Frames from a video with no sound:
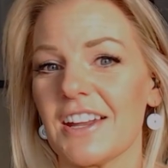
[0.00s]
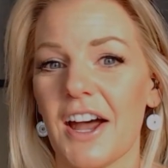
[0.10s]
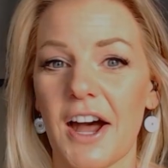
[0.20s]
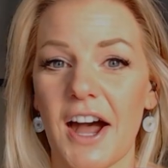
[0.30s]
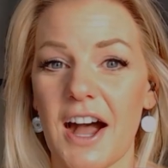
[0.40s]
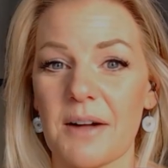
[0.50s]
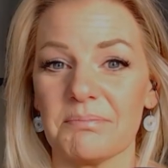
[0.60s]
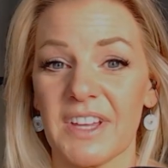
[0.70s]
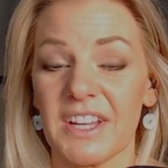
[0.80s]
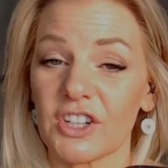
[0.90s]

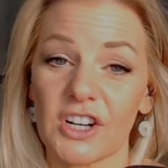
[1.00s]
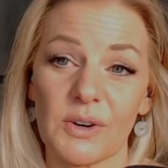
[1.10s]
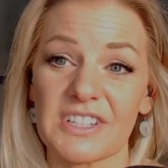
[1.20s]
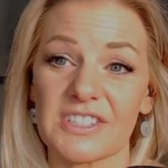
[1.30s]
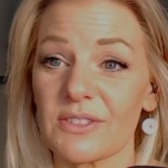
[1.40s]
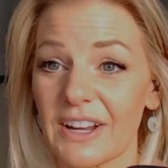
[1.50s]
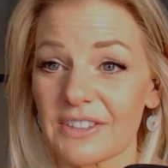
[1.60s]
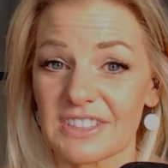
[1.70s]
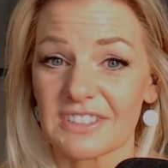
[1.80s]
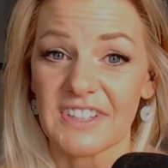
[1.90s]
And you're going
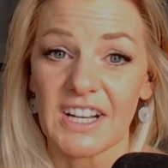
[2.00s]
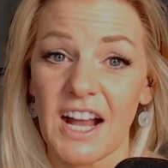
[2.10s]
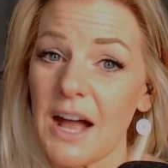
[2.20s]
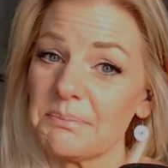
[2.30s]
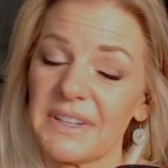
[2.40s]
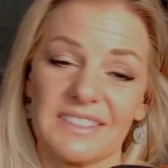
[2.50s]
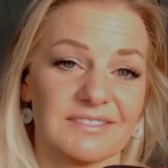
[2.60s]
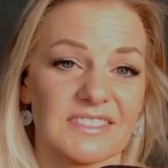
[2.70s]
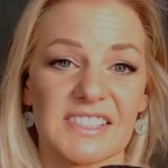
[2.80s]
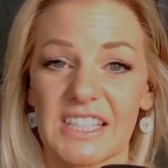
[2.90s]
2,000 feet up
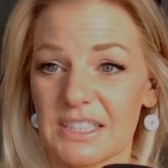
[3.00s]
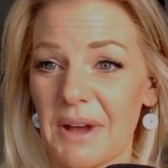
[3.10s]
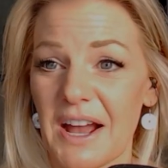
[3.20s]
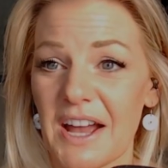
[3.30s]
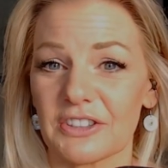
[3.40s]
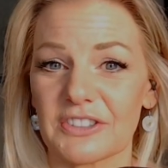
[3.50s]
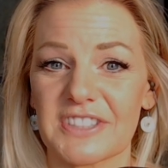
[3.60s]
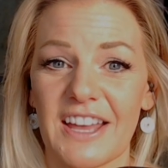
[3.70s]
and 6 miles.